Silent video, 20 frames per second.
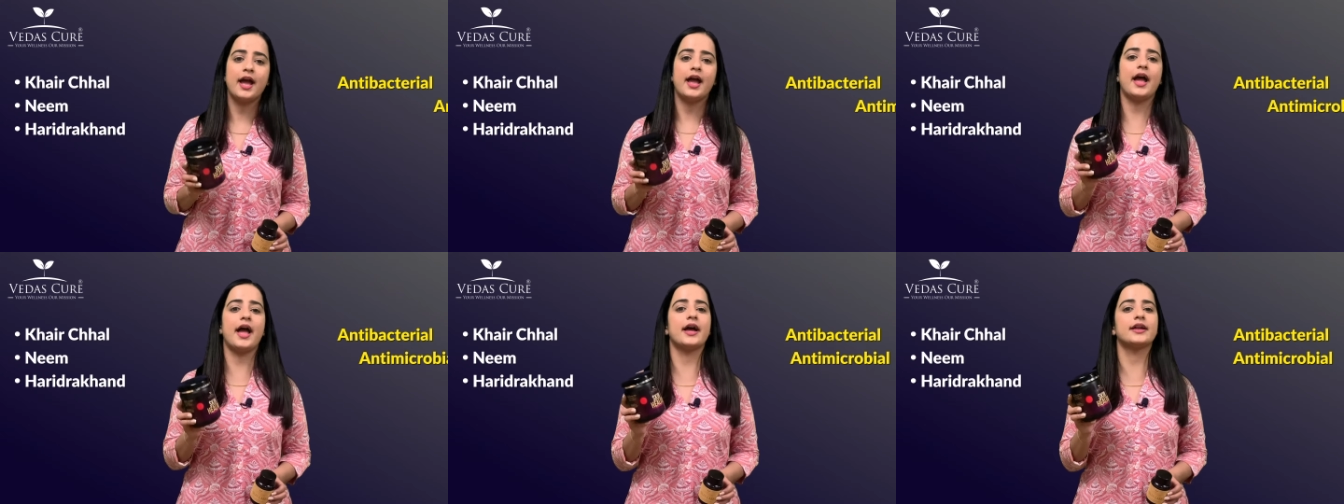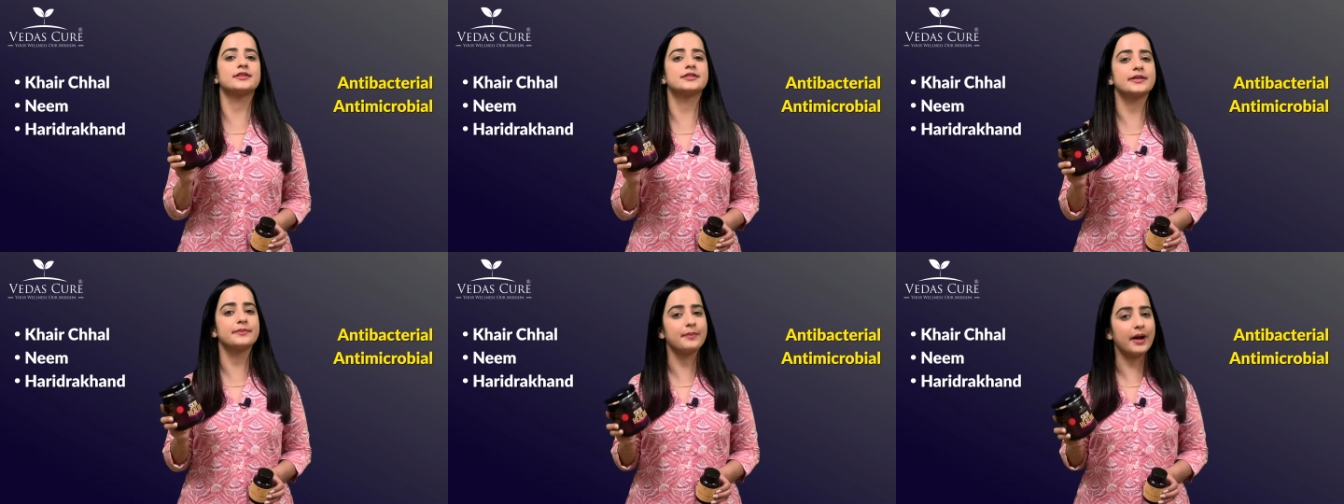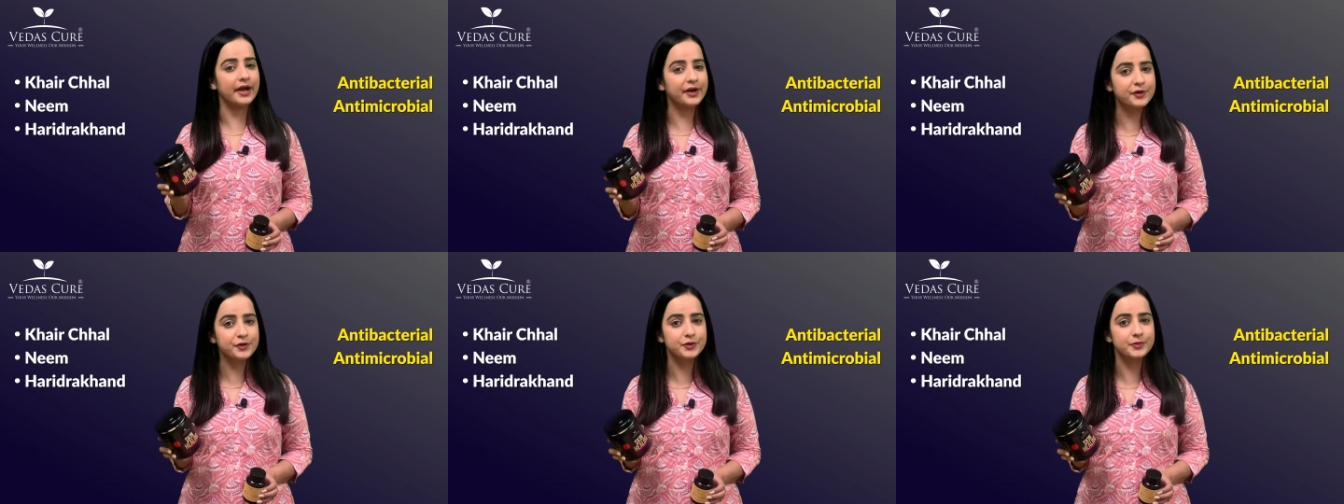
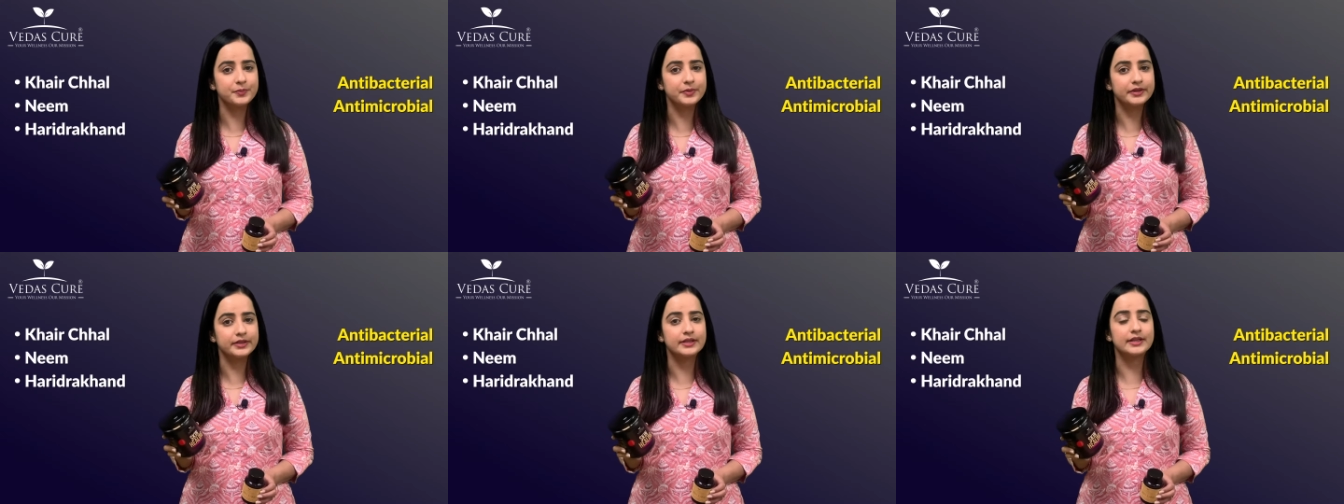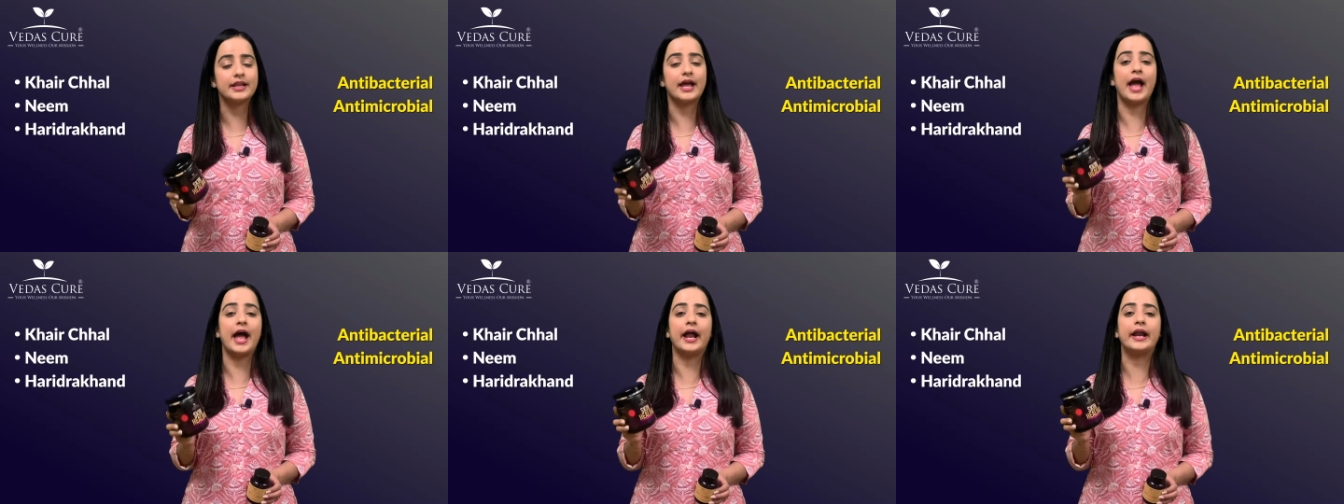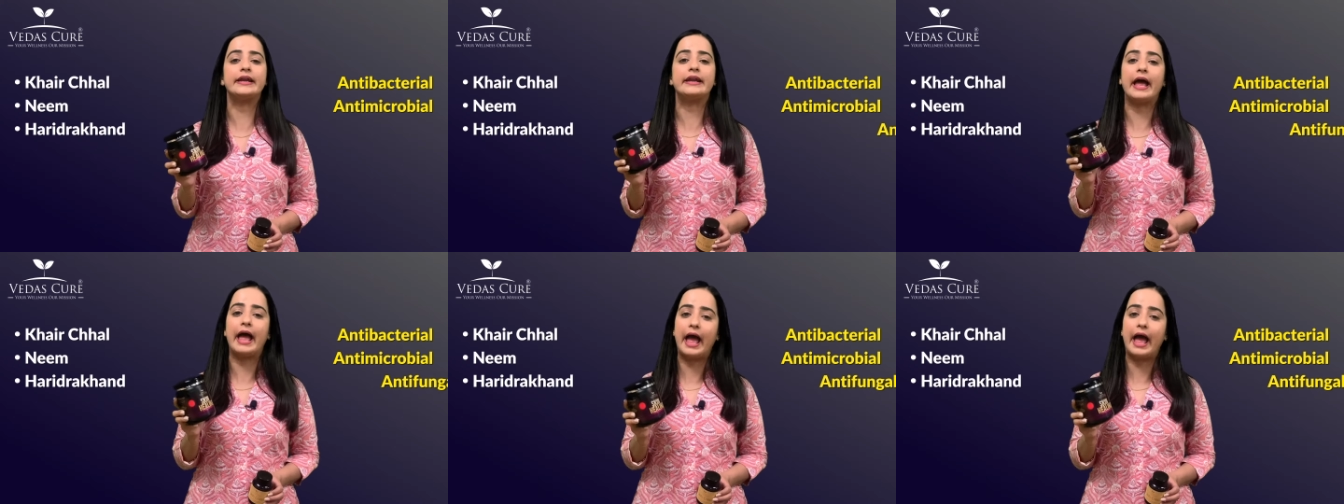antimicrobial and